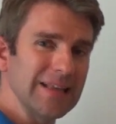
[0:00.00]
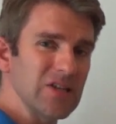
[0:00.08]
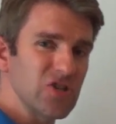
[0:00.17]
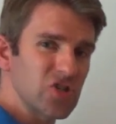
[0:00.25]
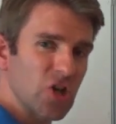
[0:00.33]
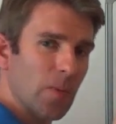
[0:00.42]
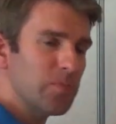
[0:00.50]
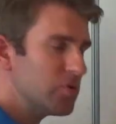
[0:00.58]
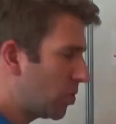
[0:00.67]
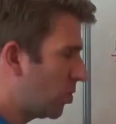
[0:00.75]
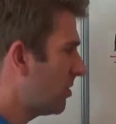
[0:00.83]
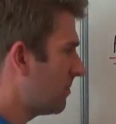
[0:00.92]
then the
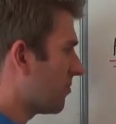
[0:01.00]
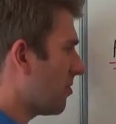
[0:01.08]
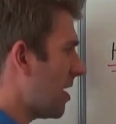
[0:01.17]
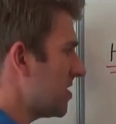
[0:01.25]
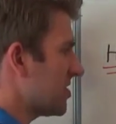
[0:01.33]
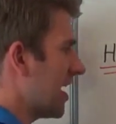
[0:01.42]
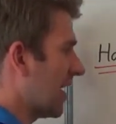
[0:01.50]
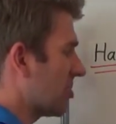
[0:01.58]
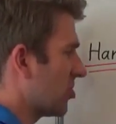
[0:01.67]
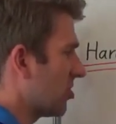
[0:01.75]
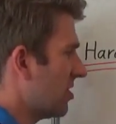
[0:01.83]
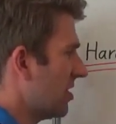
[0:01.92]
subsequent price
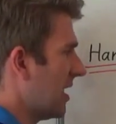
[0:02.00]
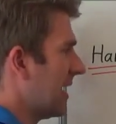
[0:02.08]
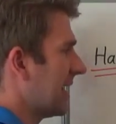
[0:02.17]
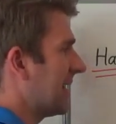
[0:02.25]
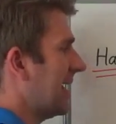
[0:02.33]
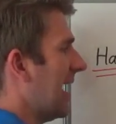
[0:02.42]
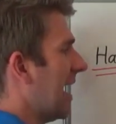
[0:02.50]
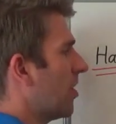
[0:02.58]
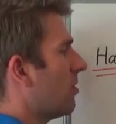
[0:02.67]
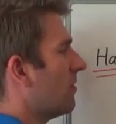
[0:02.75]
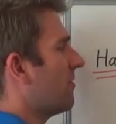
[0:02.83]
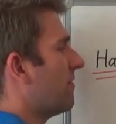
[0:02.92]
action
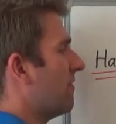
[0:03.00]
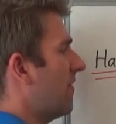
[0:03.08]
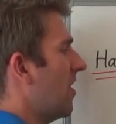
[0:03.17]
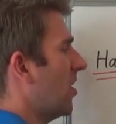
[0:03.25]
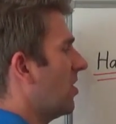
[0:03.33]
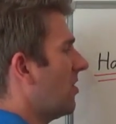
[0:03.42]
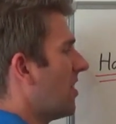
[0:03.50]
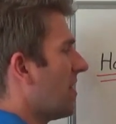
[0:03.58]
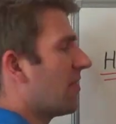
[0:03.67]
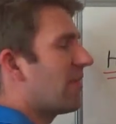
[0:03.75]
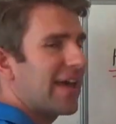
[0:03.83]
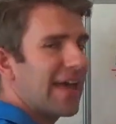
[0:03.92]
cannot fill
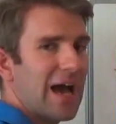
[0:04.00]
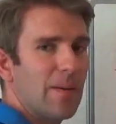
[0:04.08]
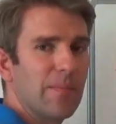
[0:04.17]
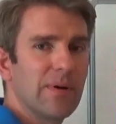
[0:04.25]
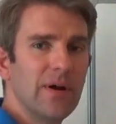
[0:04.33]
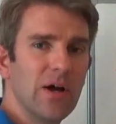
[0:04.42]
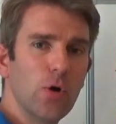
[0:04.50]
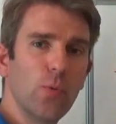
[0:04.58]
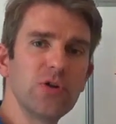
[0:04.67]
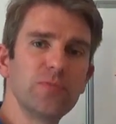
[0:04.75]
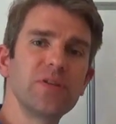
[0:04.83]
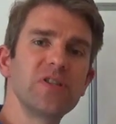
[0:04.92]
the gap,
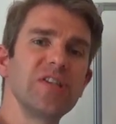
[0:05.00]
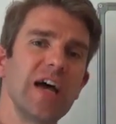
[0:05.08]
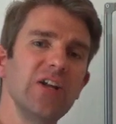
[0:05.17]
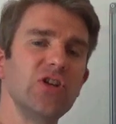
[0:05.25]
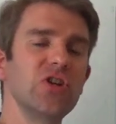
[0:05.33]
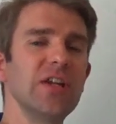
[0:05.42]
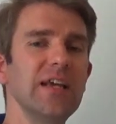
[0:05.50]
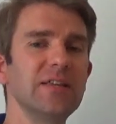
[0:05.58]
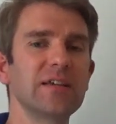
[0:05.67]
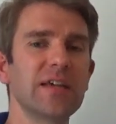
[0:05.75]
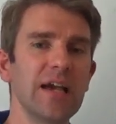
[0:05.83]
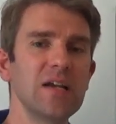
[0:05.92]
which potentially
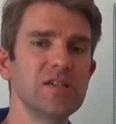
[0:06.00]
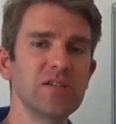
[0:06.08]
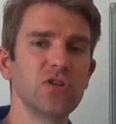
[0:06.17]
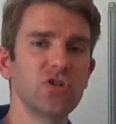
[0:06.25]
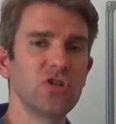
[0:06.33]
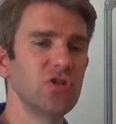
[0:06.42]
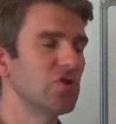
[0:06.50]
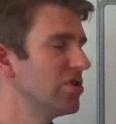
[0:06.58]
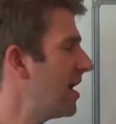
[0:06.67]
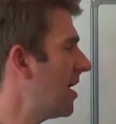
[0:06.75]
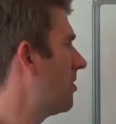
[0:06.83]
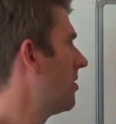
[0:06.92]
indicates indecision.
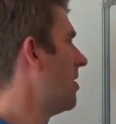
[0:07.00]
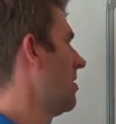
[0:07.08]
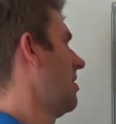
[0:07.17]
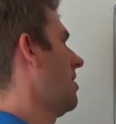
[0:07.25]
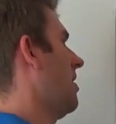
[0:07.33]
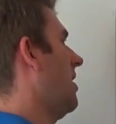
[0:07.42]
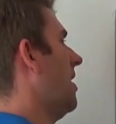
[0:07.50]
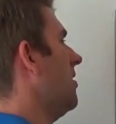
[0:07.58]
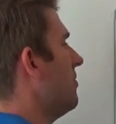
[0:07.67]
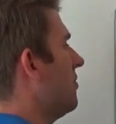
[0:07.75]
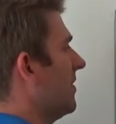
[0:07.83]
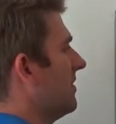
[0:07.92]
Now, I
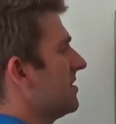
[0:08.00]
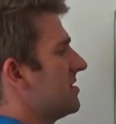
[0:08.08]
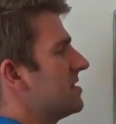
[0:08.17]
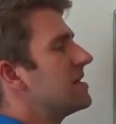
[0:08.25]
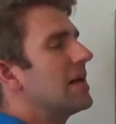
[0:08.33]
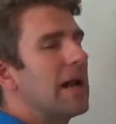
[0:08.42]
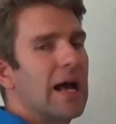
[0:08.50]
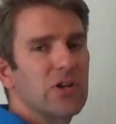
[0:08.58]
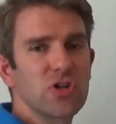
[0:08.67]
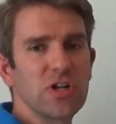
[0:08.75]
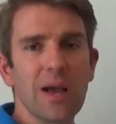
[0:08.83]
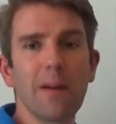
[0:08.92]
don't think this is an
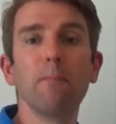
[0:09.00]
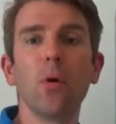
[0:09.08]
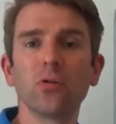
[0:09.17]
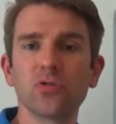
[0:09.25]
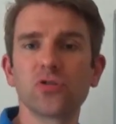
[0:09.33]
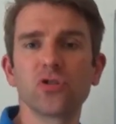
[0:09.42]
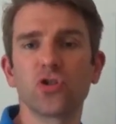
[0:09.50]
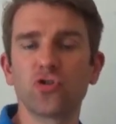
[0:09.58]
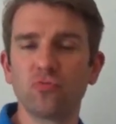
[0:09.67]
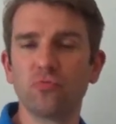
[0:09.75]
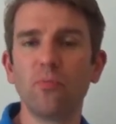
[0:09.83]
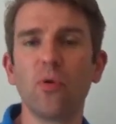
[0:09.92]
actually a
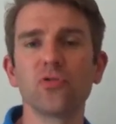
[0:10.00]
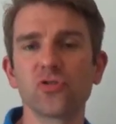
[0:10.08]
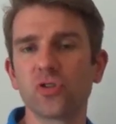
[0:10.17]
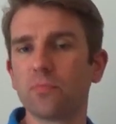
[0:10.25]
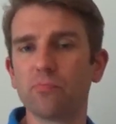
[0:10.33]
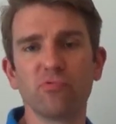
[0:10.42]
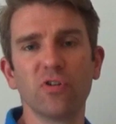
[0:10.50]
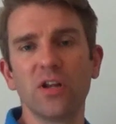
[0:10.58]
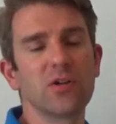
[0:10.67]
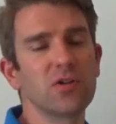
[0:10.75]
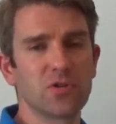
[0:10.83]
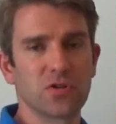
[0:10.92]
monster
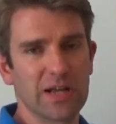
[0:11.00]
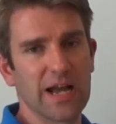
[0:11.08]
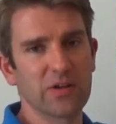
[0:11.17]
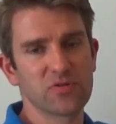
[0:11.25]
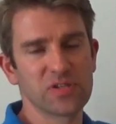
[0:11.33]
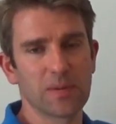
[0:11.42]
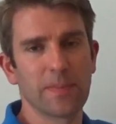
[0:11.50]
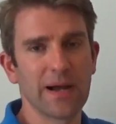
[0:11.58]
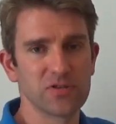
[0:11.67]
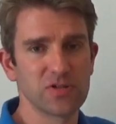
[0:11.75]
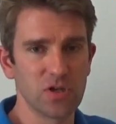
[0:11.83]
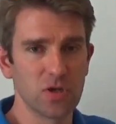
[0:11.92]
brilliant candlestick
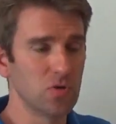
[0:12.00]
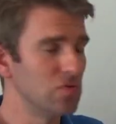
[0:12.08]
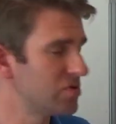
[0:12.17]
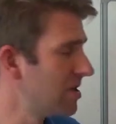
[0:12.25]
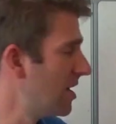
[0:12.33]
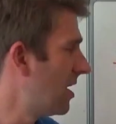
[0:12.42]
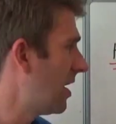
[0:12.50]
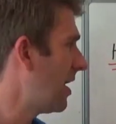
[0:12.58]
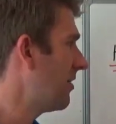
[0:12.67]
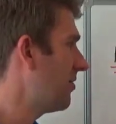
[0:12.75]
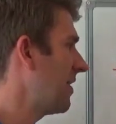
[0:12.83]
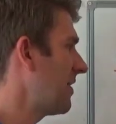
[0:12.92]
pattern to use.
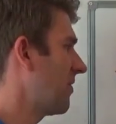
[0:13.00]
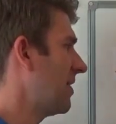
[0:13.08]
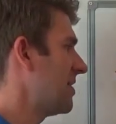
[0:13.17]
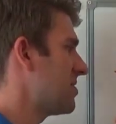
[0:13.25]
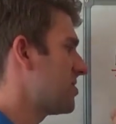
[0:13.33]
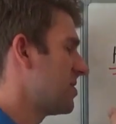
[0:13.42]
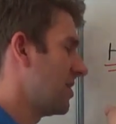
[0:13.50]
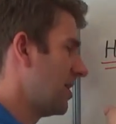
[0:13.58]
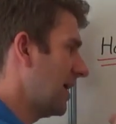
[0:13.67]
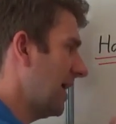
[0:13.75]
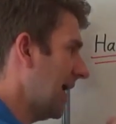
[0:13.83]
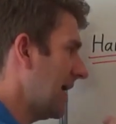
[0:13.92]
I think that
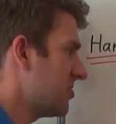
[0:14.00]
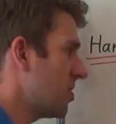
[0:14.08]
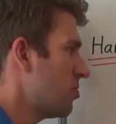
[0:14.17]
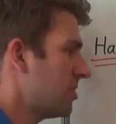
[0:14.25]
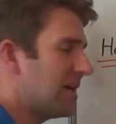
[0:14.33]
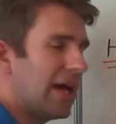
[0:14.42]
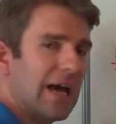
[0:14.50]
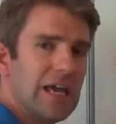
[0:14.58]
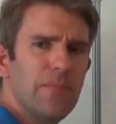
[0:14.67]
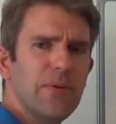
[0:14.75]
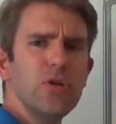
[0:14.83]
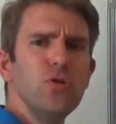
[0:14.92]
it's
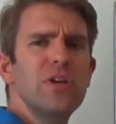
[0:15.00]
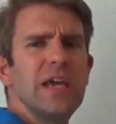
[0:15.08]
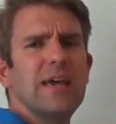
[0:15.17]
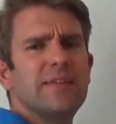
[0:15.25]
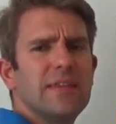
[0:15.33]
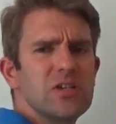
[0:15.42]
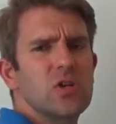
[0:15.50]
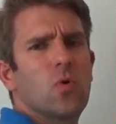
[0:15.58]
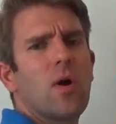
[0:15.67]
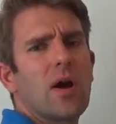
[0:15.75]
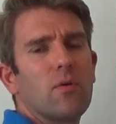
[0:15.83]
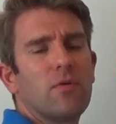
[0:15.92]
okay, but you get this
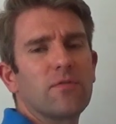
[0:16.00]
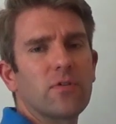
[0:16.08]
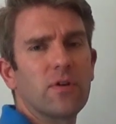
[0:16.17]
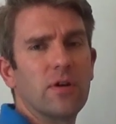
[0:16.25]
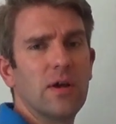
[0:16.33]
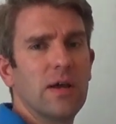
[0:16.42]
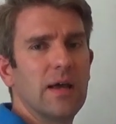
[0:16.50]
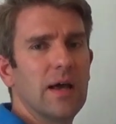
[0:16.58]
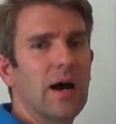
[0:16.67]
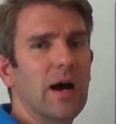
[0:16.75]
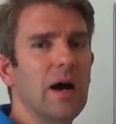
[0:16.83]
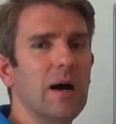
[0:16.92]
quite often.
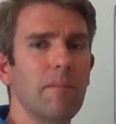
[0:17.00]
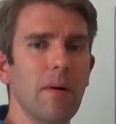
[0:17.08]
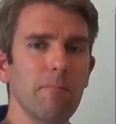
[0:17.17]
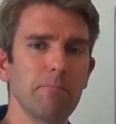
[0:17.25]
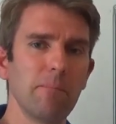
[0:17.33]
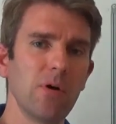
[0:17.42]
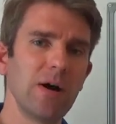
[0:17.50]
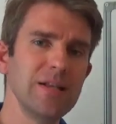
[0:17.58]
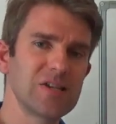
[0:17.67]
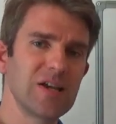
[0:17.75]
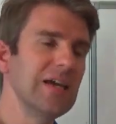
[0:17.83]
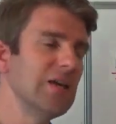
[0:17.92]
My
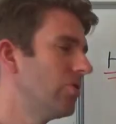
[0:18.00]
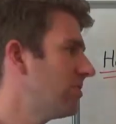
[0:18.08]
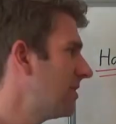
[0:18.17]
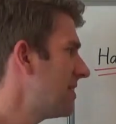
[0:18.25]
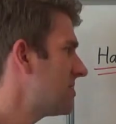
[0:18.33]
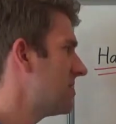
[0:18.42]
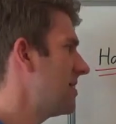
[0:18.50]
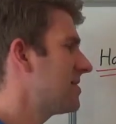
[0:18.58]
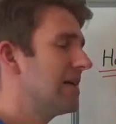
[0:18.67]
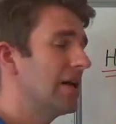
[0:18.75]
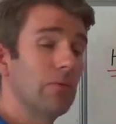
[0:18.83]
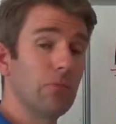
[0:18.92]
take on this is,
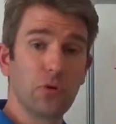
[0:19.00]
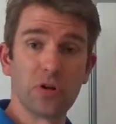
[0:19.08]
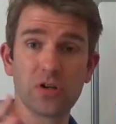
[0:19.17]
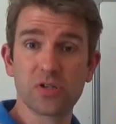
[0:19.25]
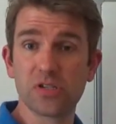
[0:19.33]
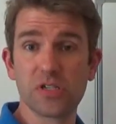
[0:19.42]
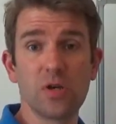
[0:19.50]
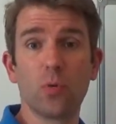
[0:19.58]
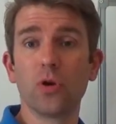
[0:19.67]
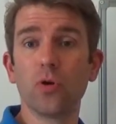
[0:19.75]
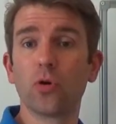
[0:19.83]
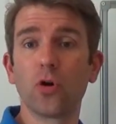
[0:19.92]
and I would see
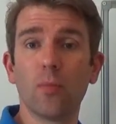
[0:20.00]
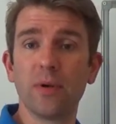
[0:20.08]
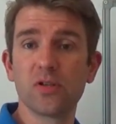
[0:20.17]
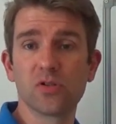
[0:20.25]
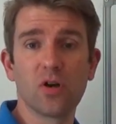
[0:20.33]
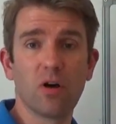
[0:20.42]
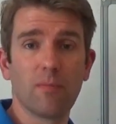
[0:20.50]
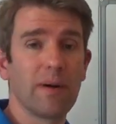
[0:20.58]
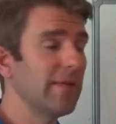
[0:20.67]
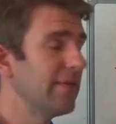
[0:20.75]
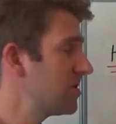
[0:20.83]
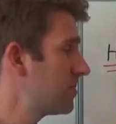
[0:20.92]
what your comments are
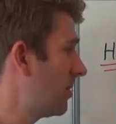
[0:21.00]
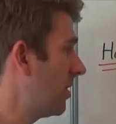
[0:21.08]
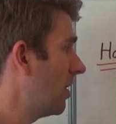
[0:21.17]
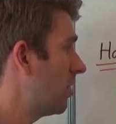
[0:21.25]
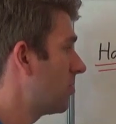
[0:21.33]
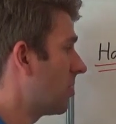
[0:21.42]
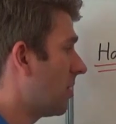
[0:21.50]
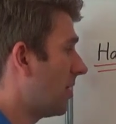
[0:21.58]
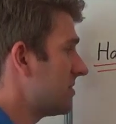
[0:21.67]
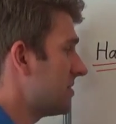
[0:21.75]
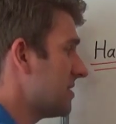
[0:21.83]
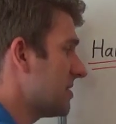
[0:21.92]
about this below,
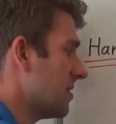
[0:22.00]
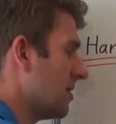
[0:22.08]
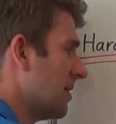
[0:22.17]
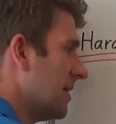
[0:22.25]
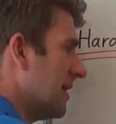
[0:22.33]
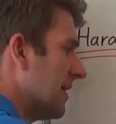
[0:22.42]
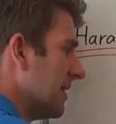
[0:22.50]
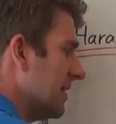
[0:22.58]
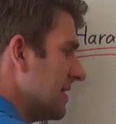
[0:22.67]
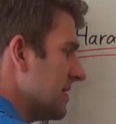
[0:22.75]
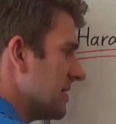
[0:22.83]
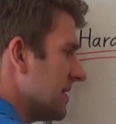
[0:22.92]
guys, is that
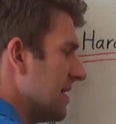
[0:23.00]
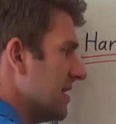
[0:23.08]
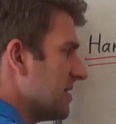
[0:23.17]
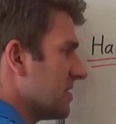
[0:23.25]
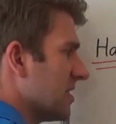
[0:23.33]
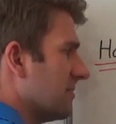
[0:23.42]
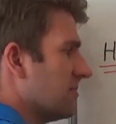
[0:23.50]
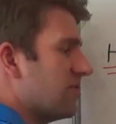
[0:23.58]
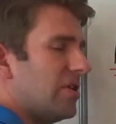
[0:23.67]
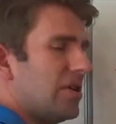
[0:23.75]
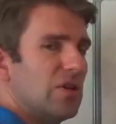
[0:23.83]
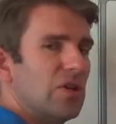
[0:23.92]
this is
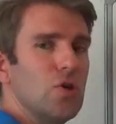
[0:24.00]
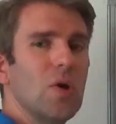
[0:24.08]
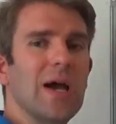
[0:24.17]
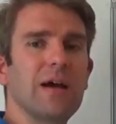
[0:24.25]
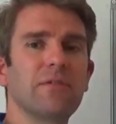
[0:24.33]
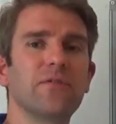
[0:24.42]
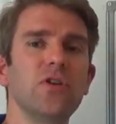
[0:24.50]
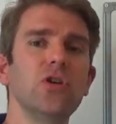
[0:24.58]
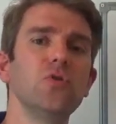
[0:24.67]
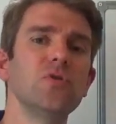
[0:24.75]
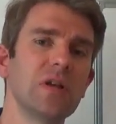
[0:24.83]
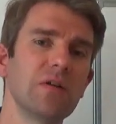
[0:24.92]
something that you have to
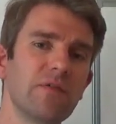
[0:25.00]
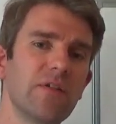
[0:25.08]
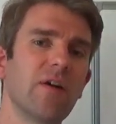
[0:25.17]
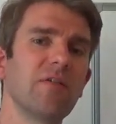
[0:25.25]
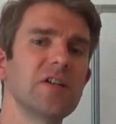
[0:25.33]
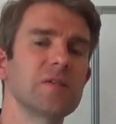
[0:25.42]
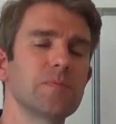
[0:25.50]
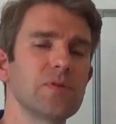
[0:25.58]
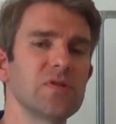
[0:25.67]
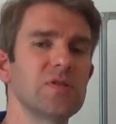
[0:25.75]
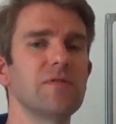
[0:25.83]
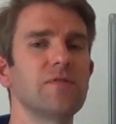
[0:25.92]
use in a very
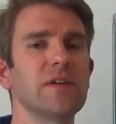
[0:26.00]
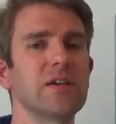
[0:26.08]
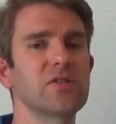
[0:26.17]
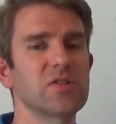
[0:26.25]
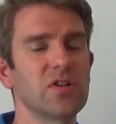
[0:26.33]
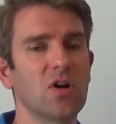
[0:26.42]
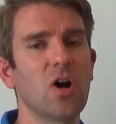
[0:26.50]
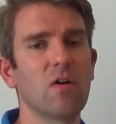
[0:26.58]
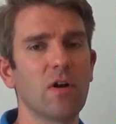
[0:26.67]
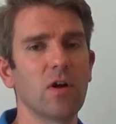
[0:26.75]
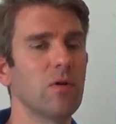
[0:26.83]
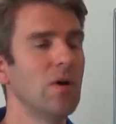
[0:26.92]
specific
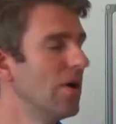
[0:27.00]
scenario.